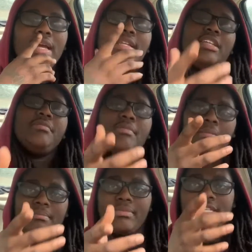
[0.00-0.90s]
that's what
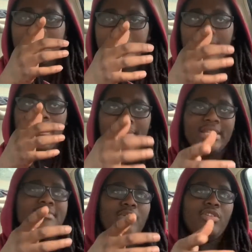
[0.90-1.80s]
been my
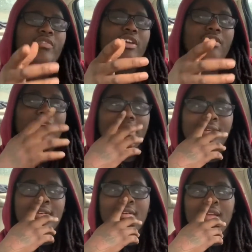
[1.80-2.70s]
biggest motivator right there.